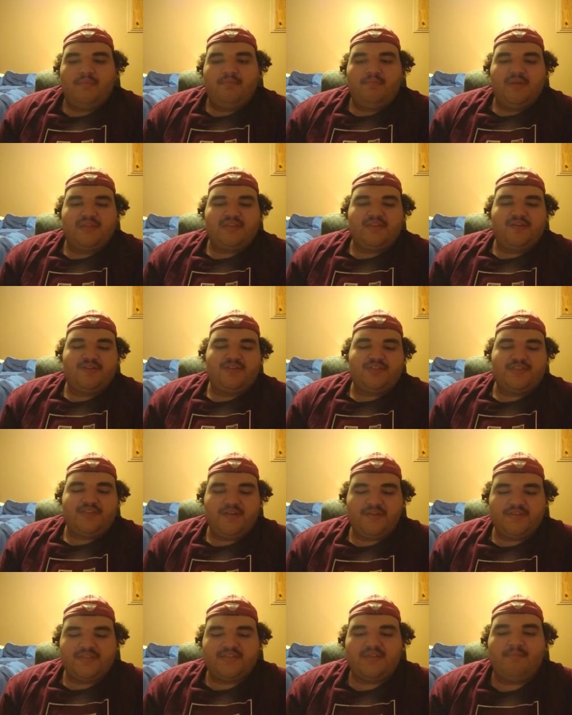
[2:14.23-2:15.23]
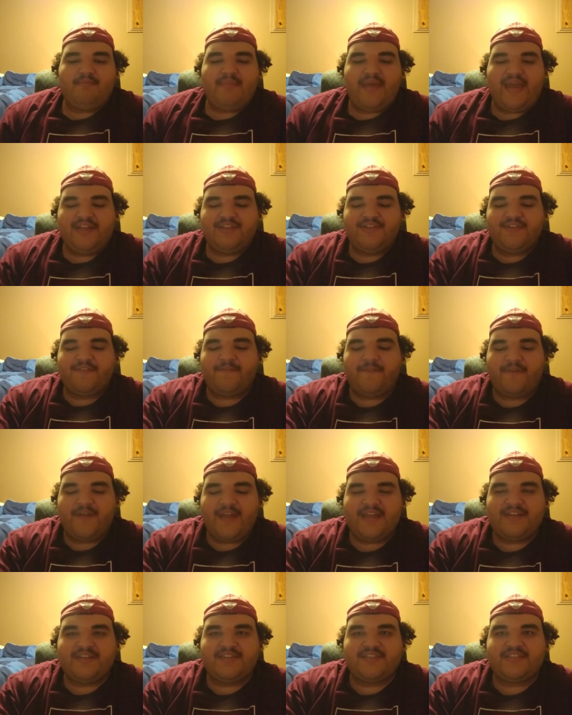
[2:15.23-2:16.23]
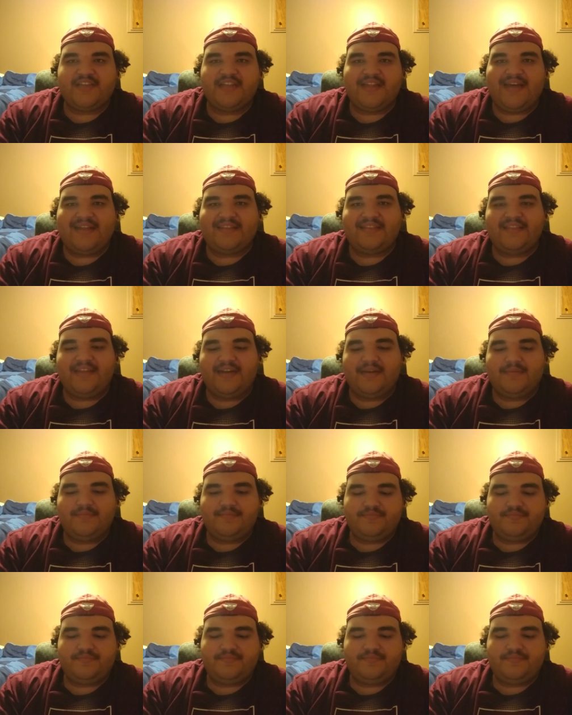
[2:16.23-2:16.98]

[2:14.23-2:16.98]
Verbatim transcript: But there's still some major free agents still out there.